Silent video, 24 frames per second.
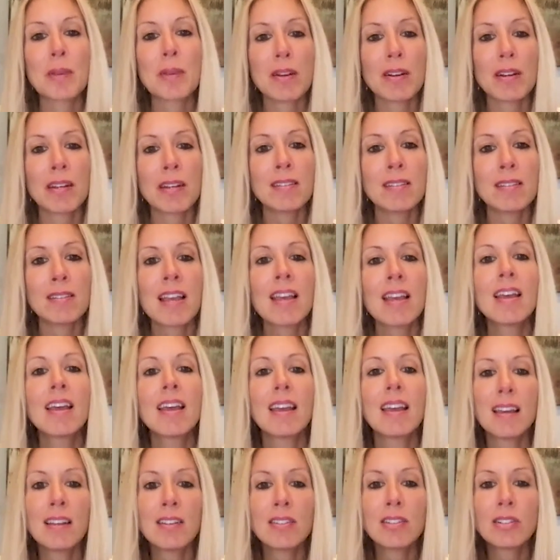experience,
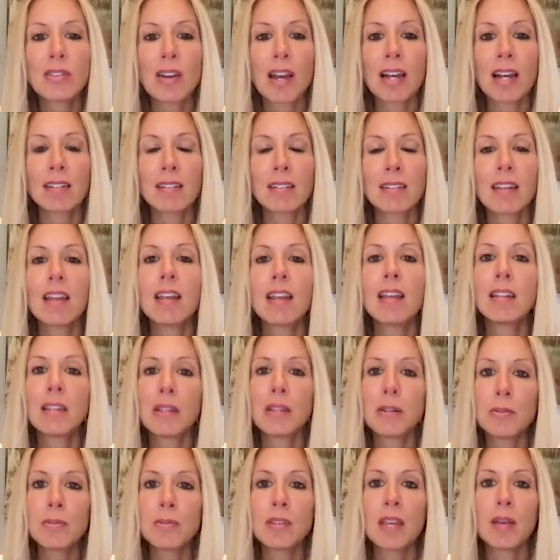interact,
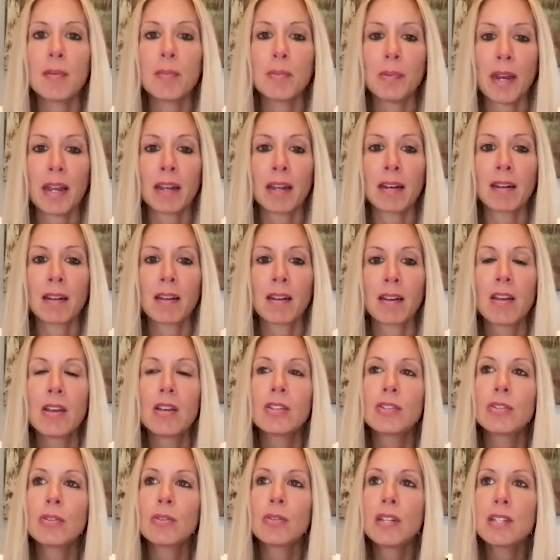and use a brand.
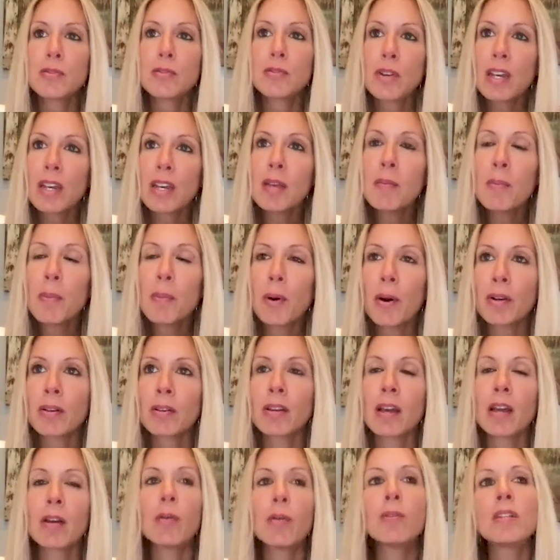So it is very
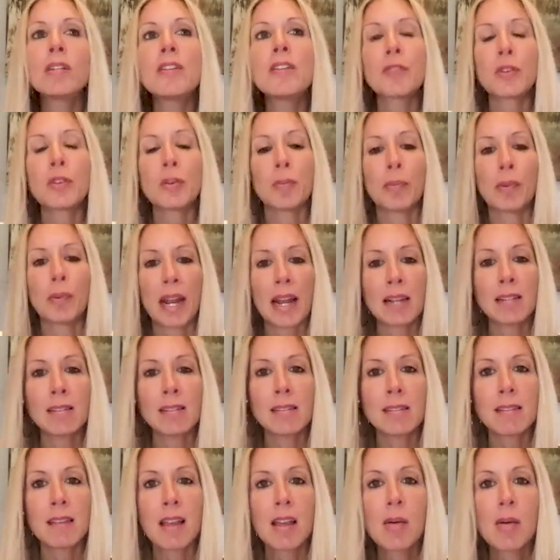important not only for
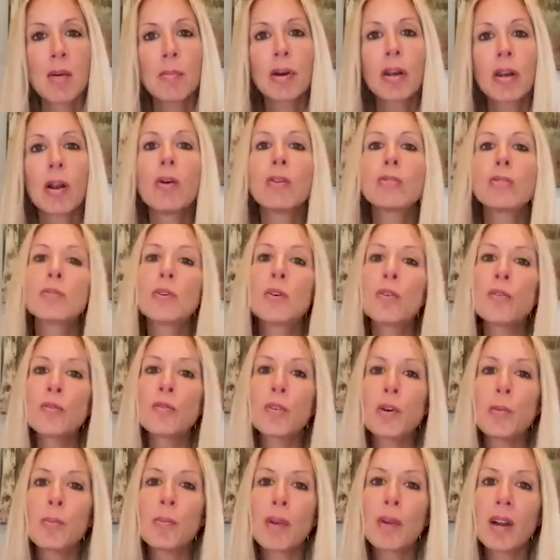brands, but
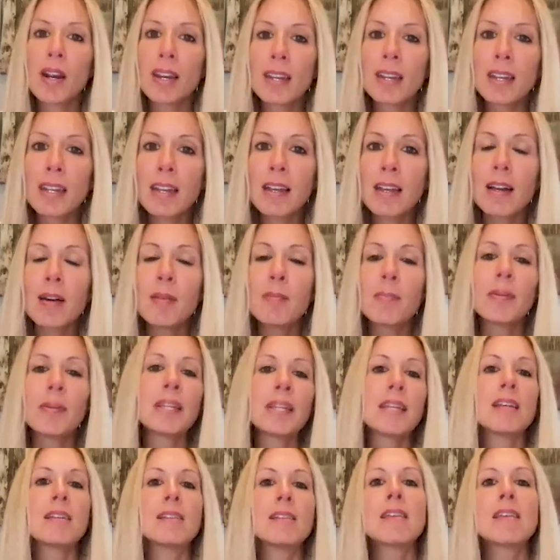also for marketing
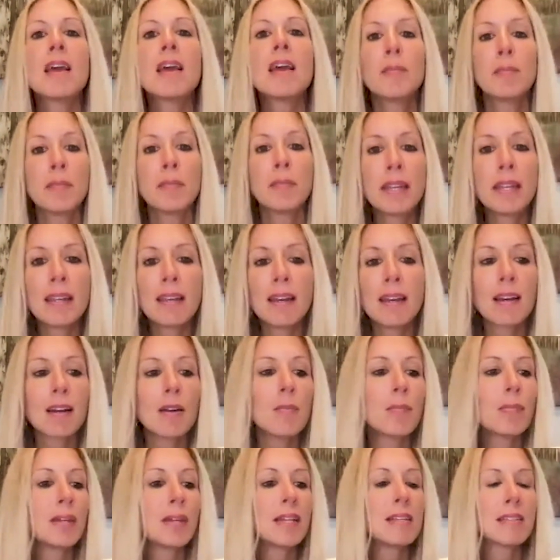companies,
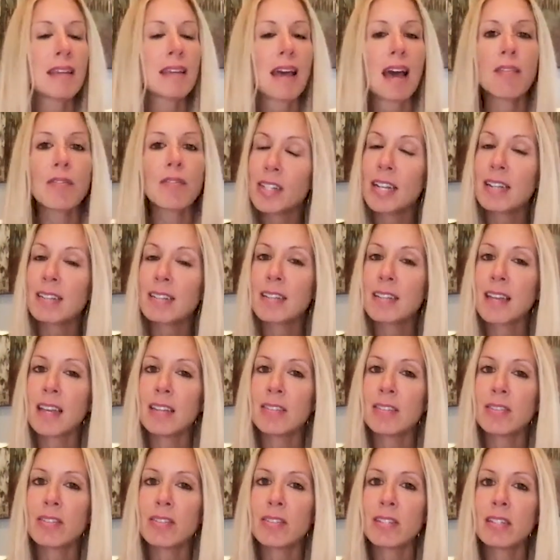media companies,
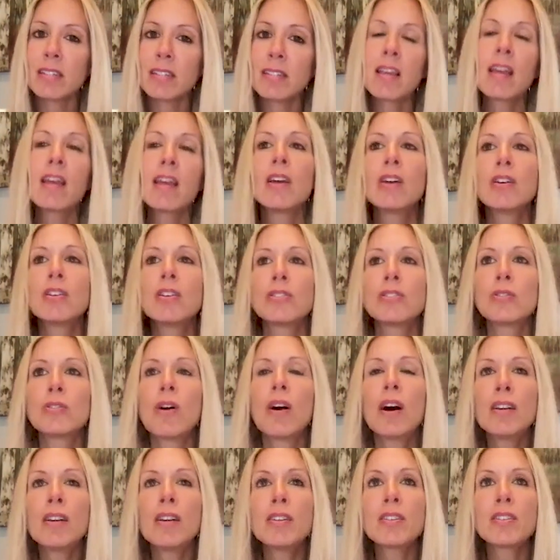advertising agencies,
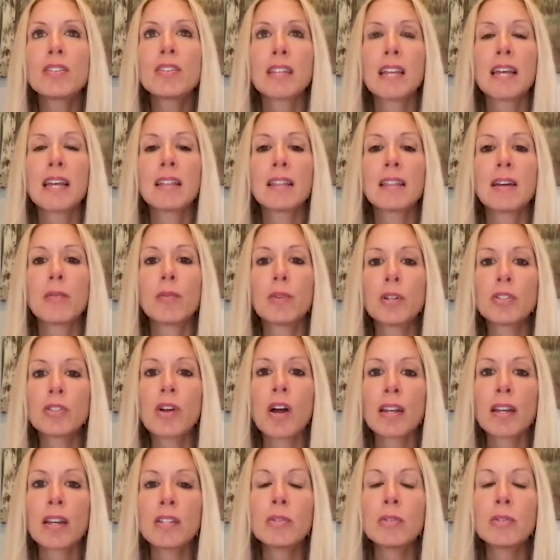to understand that
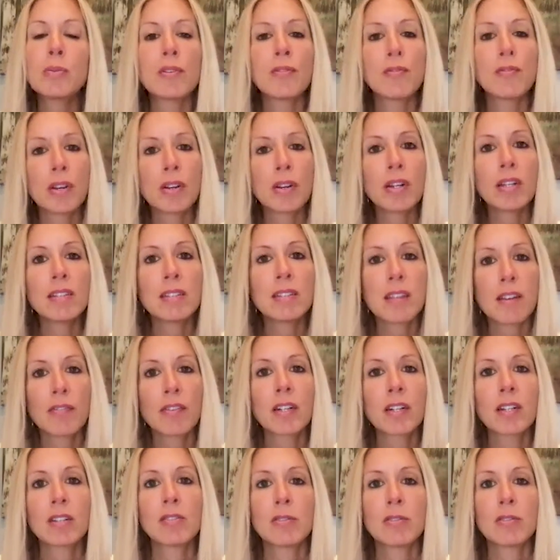we're talking to a very
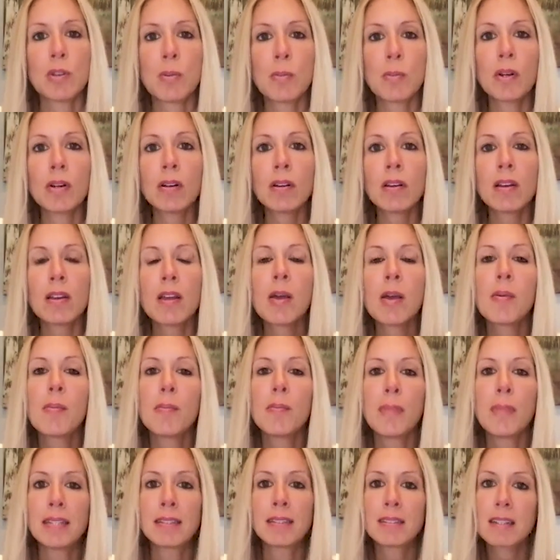different consumer
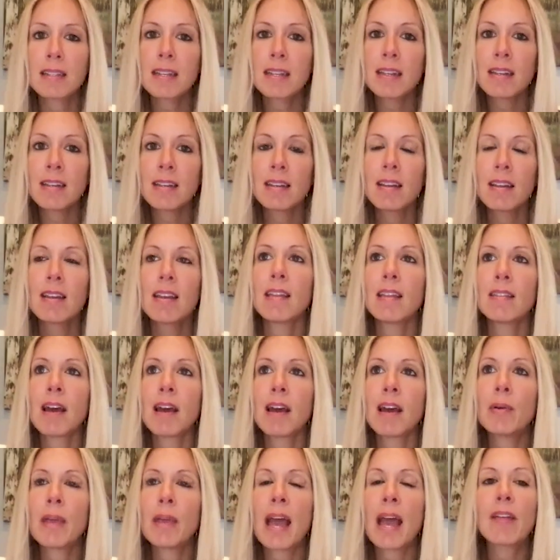mentally,
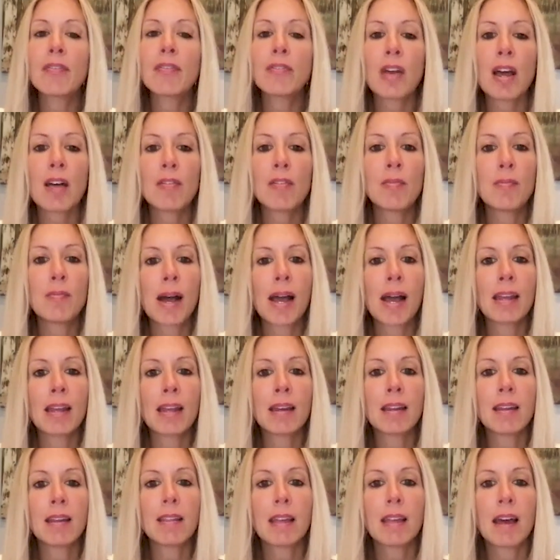and that we have to have in
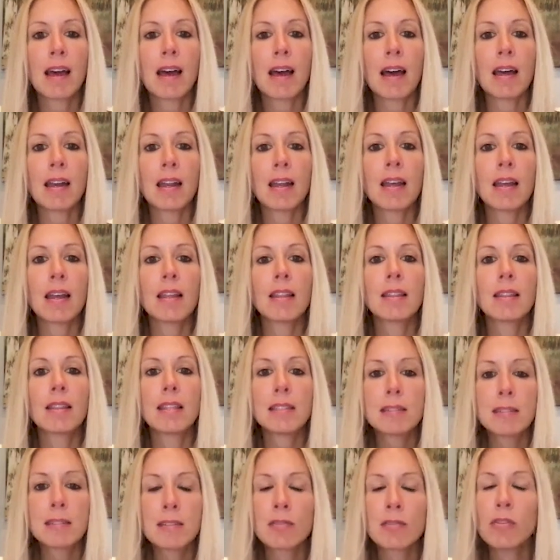mind that
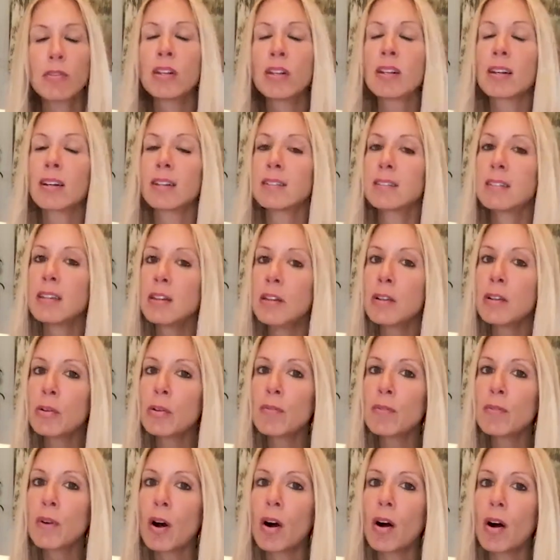this is going to
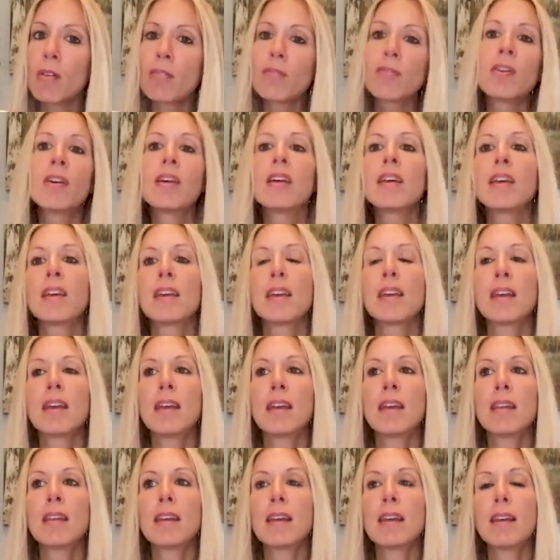continue to evolve,
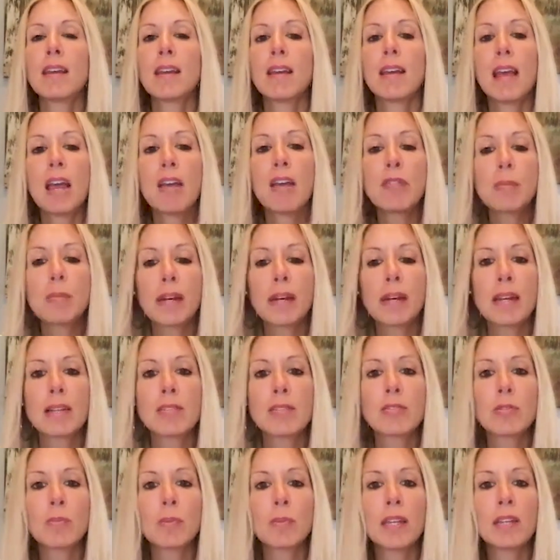and
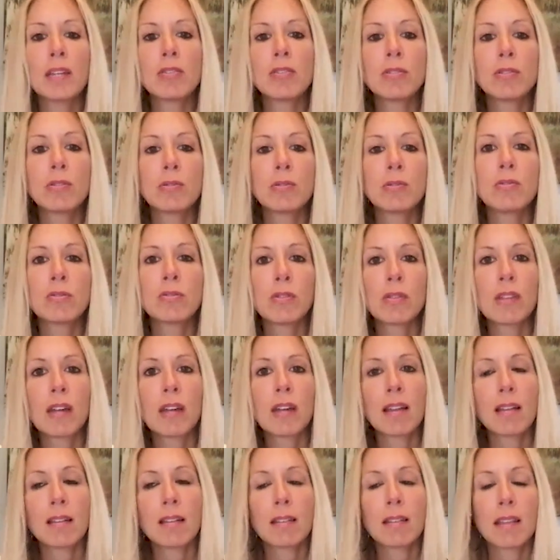everybody needs to be in tune
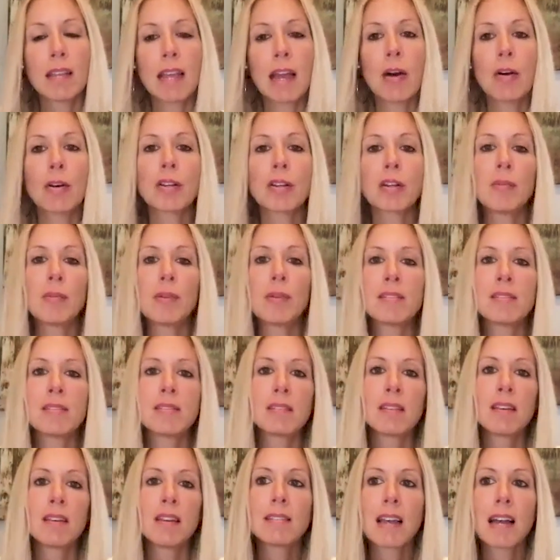so that the outcome
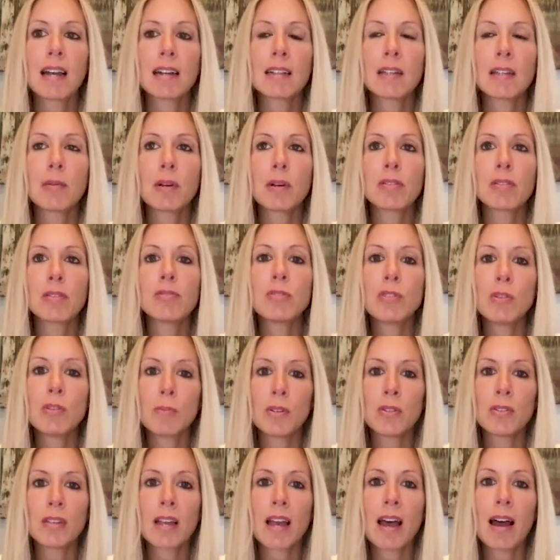is exactly what
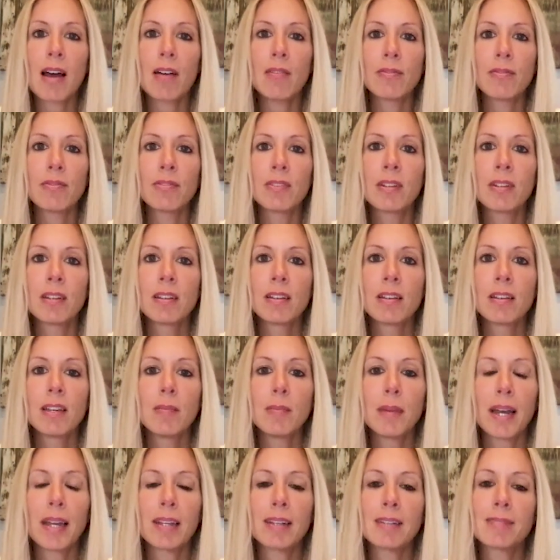consumers have
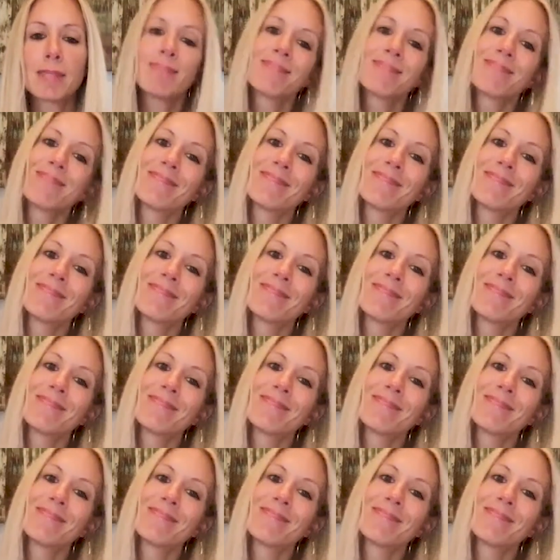in mind.